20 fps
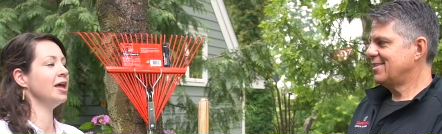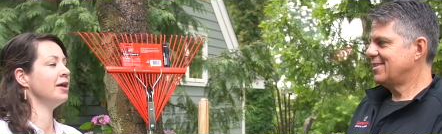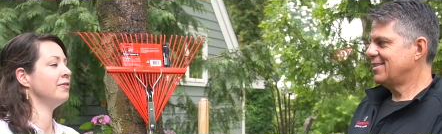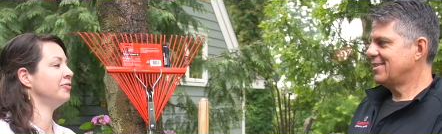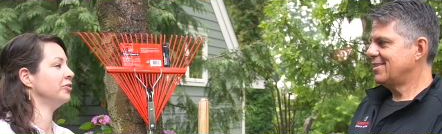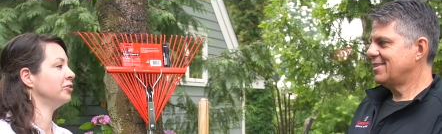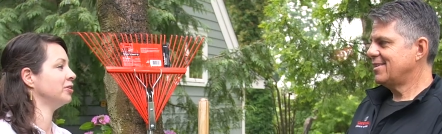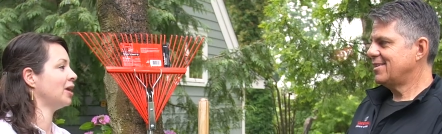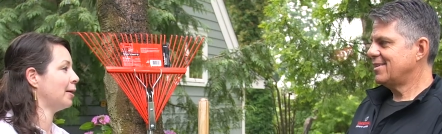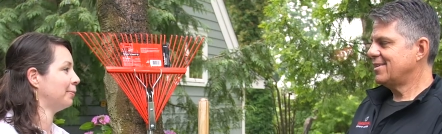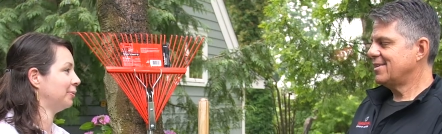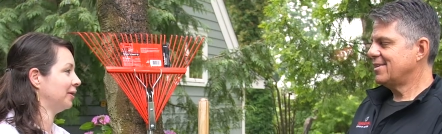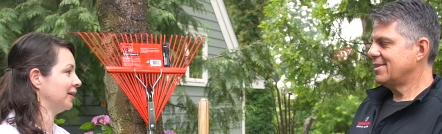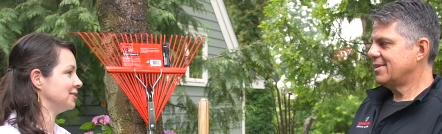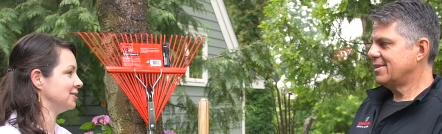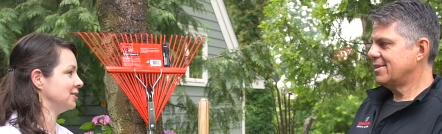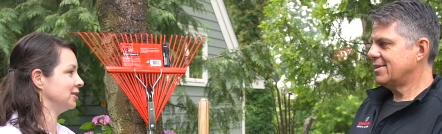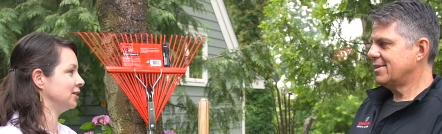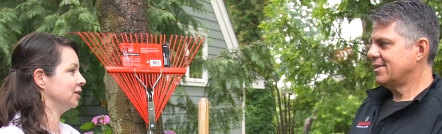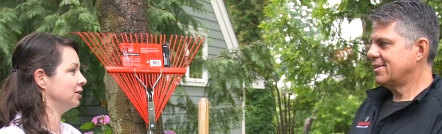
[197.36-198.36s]
Speaker 1: If you're not
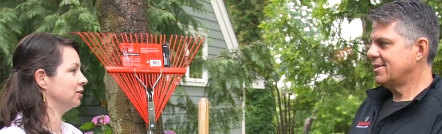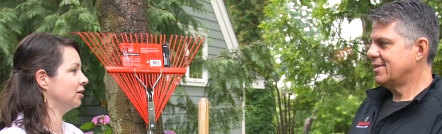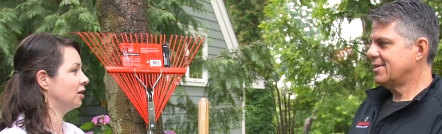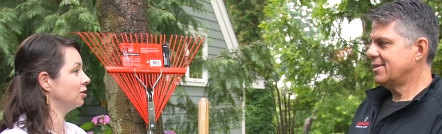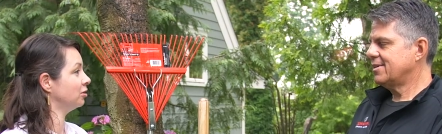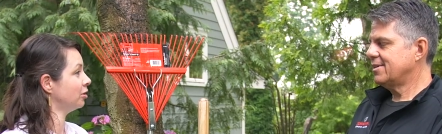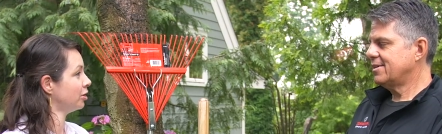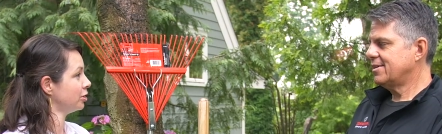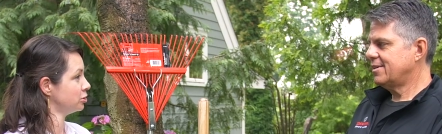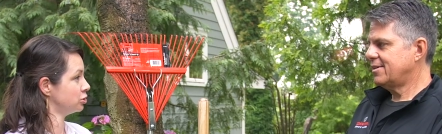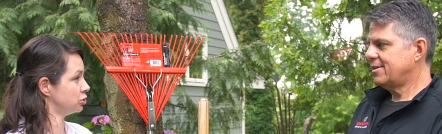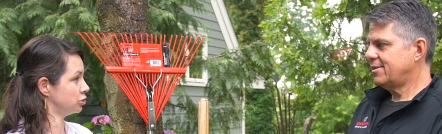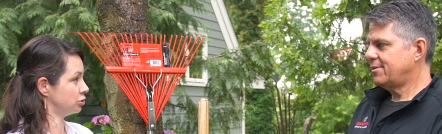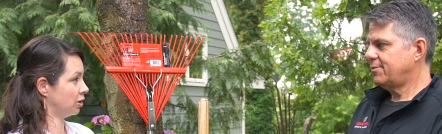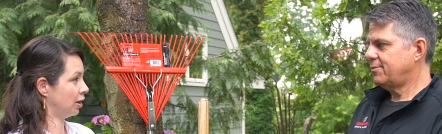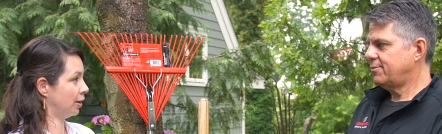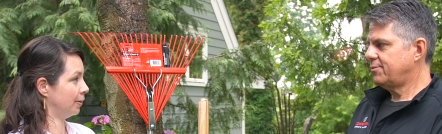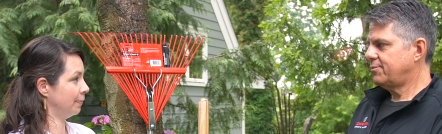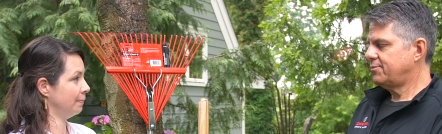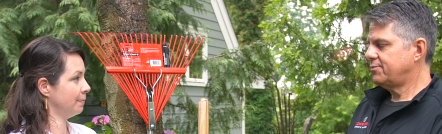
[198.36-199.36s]
planting a large
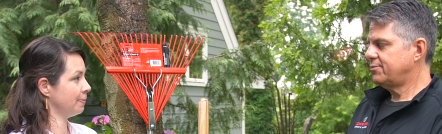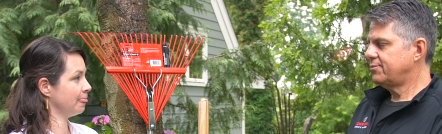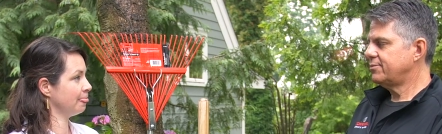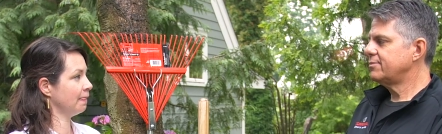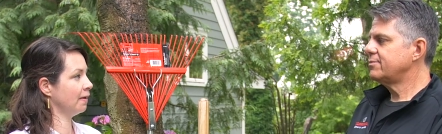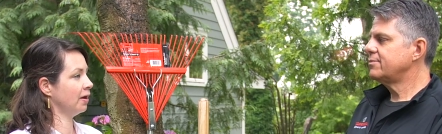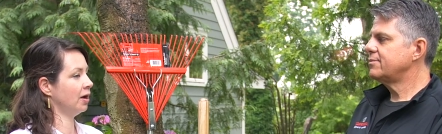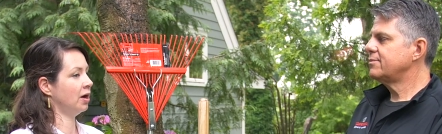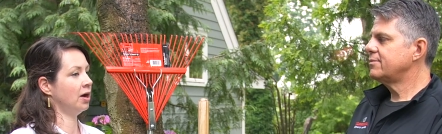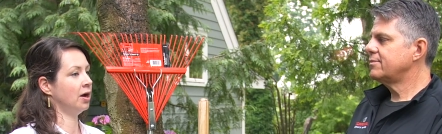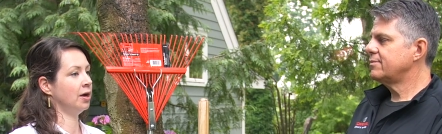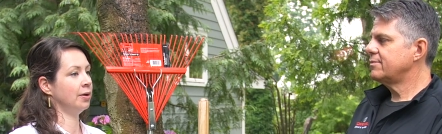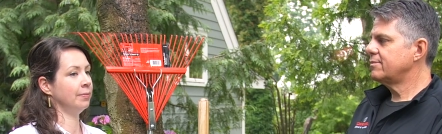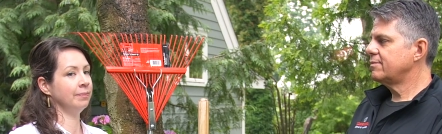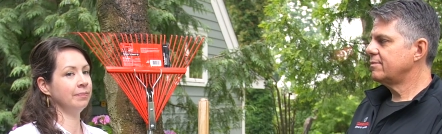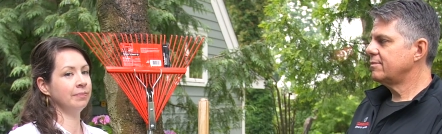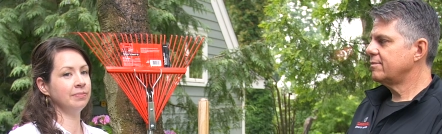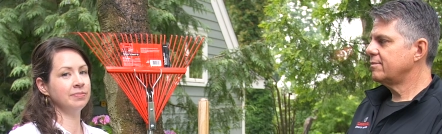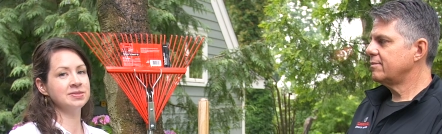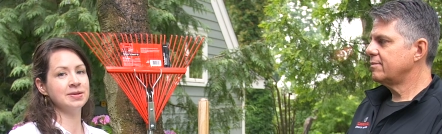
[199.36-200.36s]
shrub,
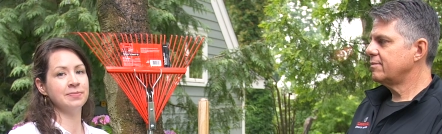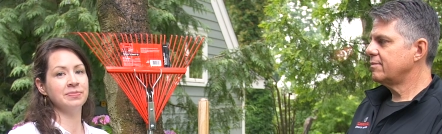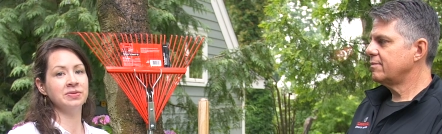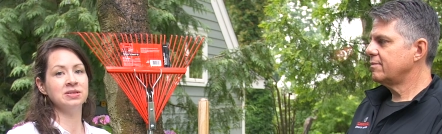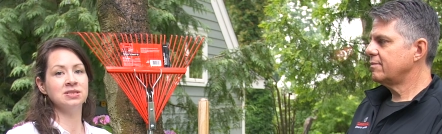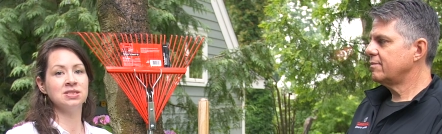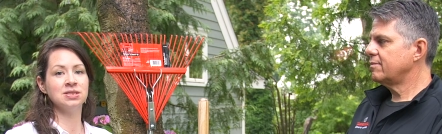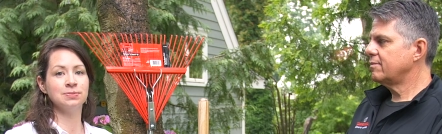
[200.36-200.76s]
something